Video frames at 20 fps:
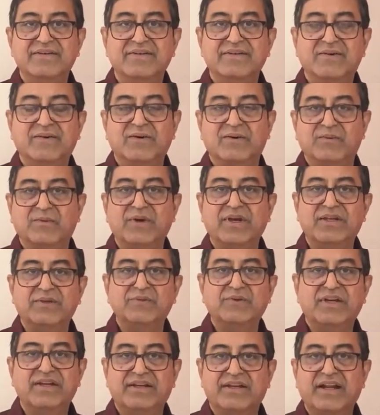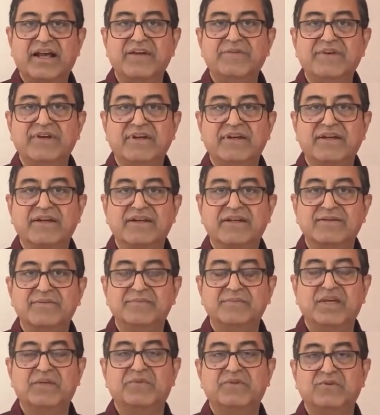Or when we are driving,
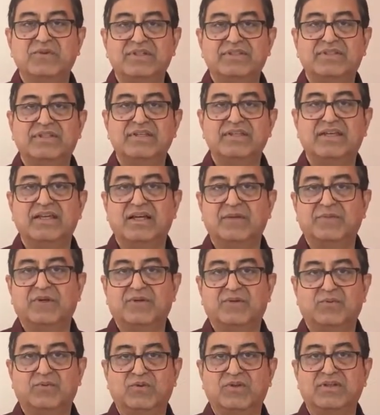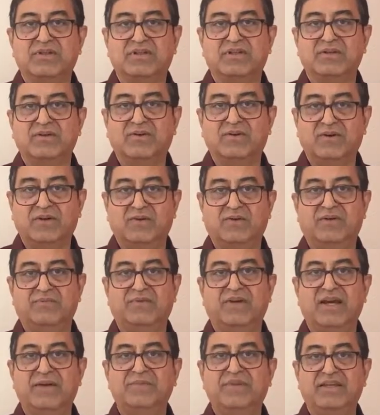maybe we are thinking about work or our
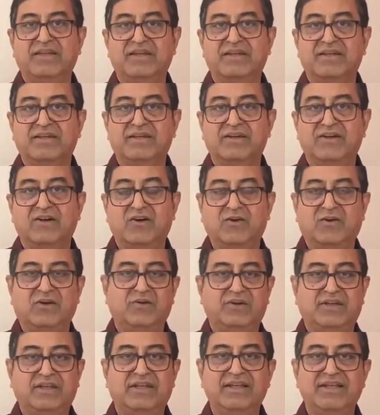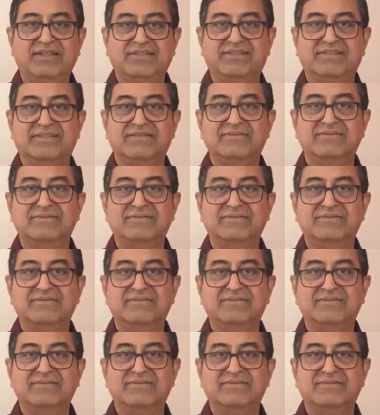family or our kids.